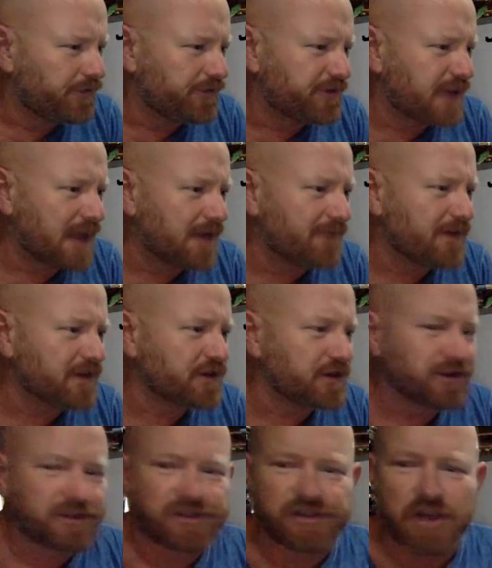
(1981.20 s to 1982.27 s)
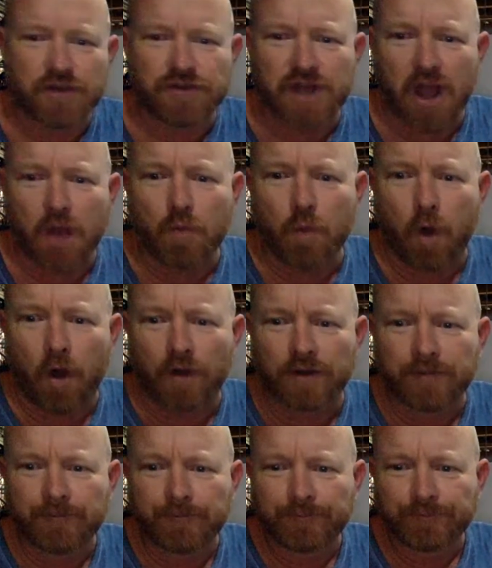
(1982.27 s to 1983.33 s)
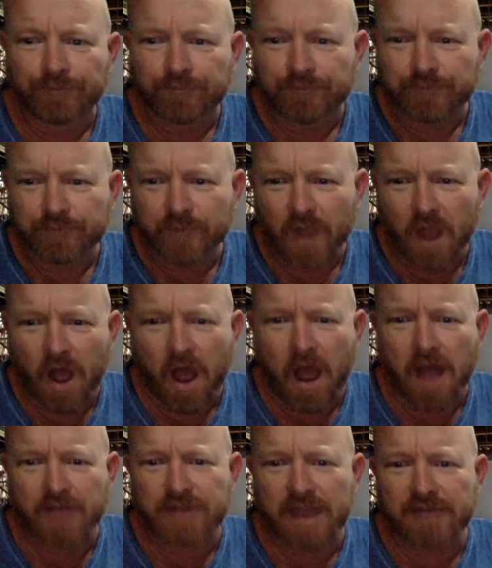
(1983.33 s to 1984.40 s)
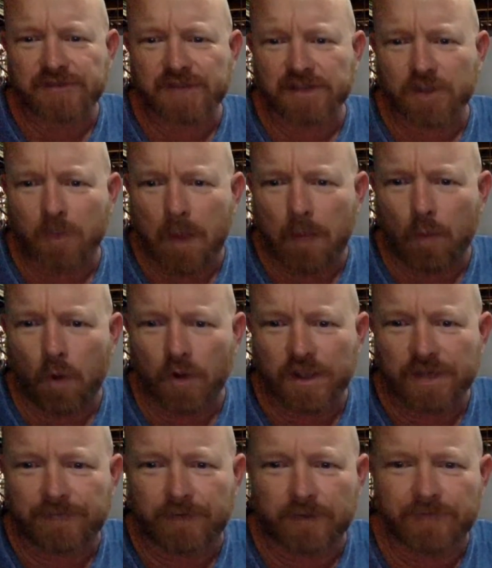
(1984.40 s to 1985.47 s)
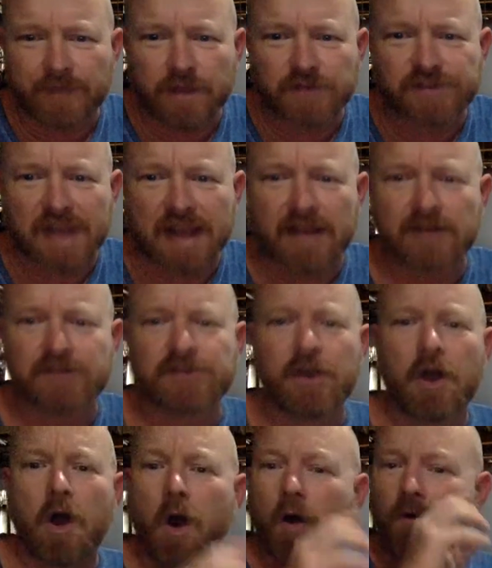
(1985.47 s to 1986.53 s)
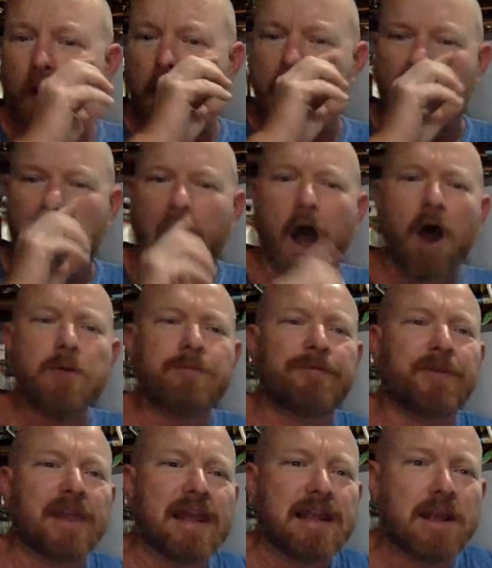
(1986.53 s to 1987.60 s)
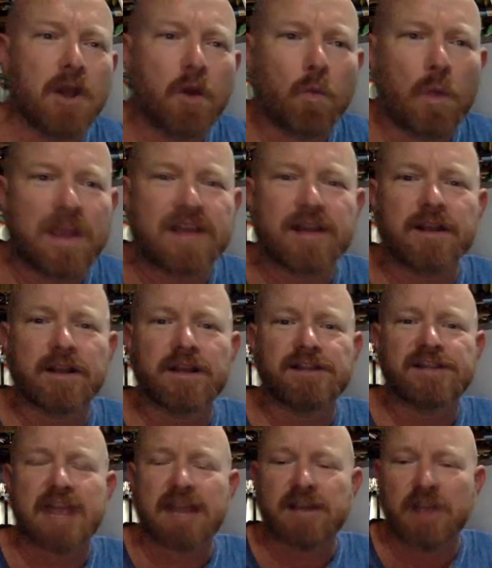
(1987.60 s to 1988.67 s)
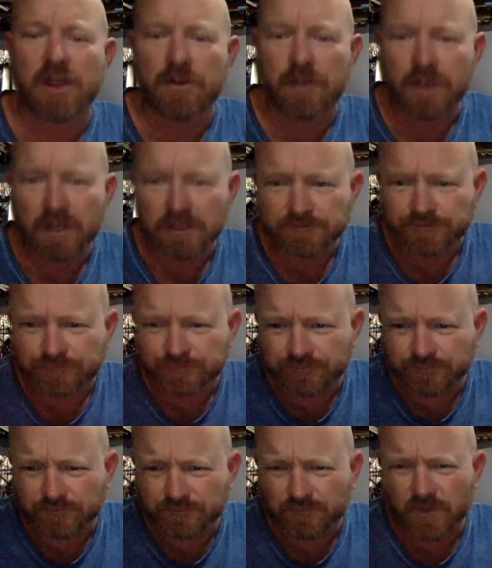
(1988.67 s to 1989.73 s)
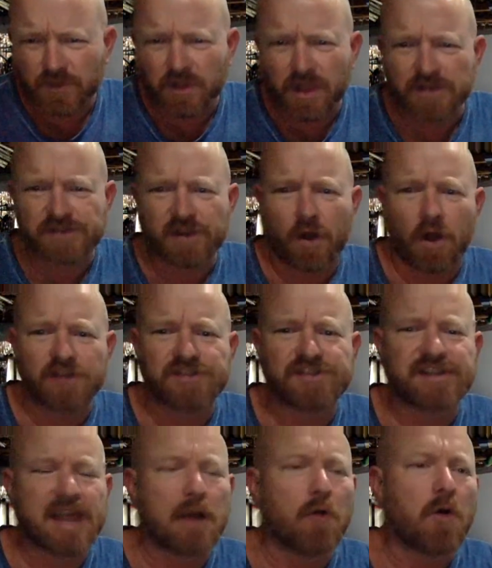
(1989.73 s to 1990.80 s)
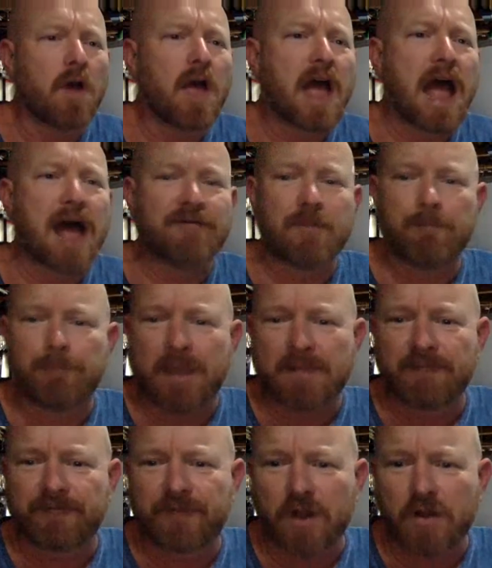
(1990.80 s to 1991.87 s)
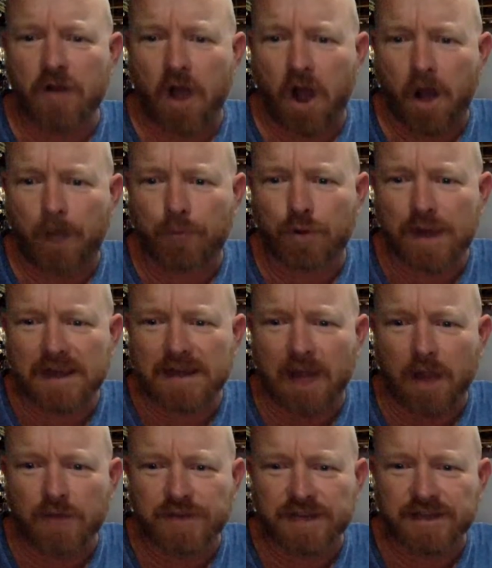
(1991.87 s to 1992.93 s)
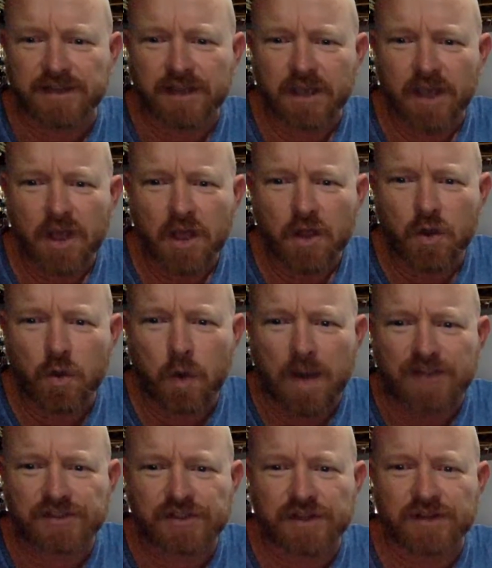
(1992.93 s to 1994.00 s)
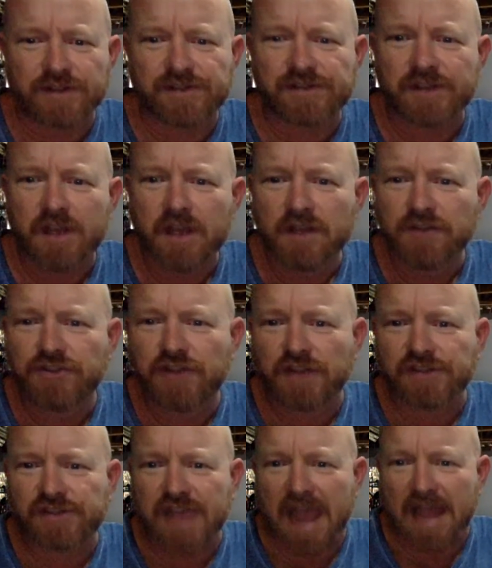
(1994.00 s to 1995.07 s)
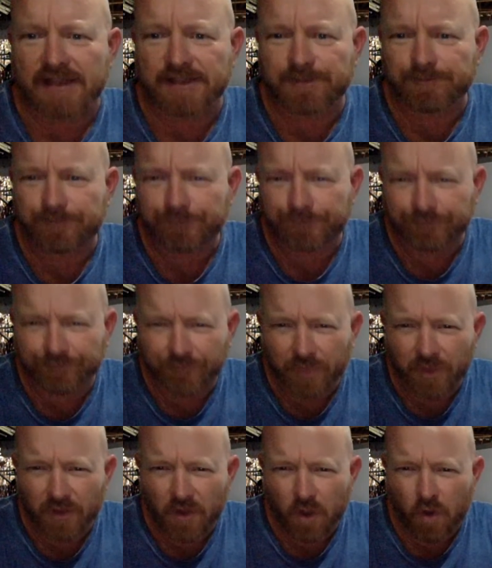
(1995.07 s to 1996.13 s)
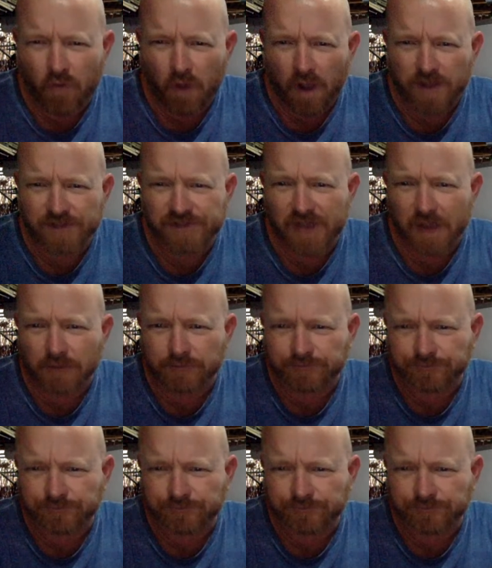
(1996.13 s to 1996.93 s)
Television Studio One. Dave says I went wonky for a few seconds. All right, hopefully we can continue, because I still haven't been through our preloaded questions just yet. All right, so,